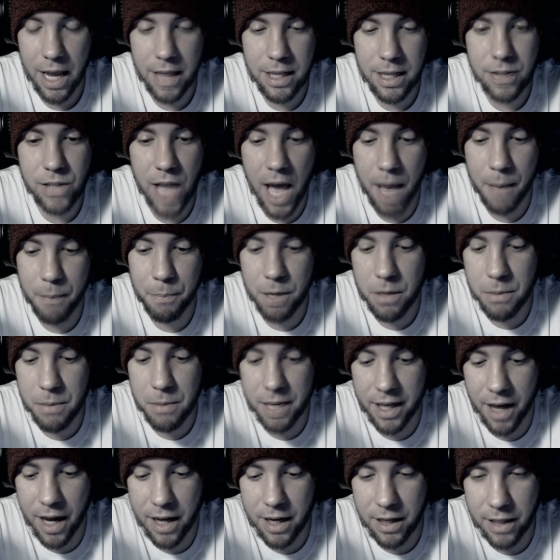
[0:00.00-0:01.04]
And this happened to
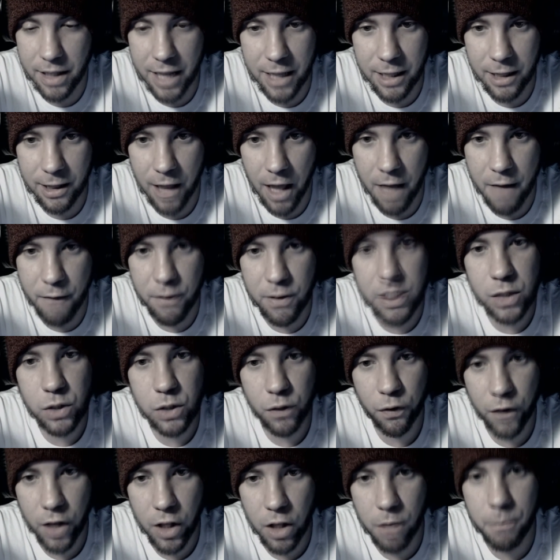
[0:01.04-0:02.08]
me kind of late in life. And
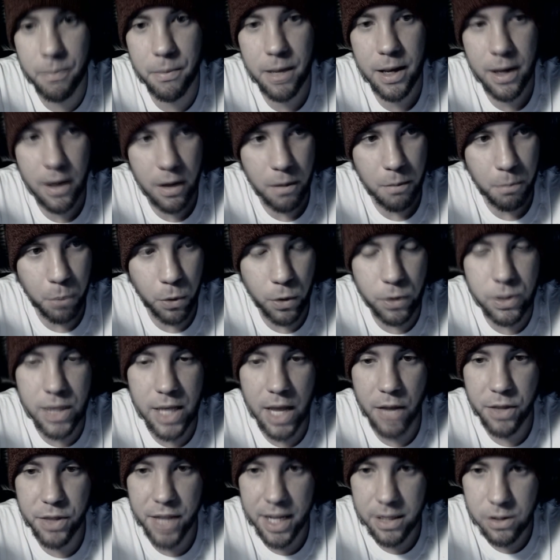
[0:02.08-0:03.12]
this film
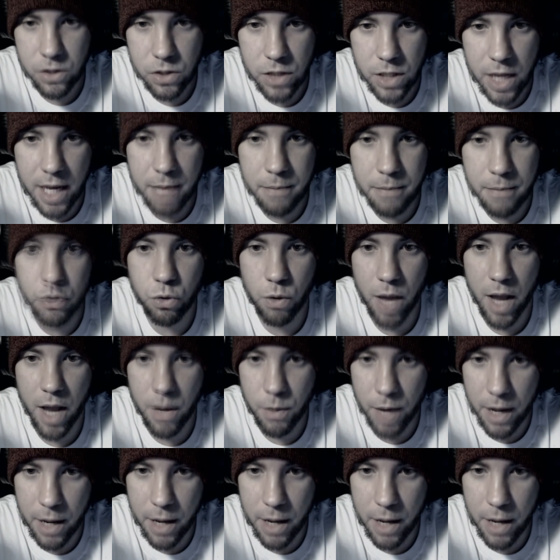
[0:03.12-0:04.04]
pulls out that same dread.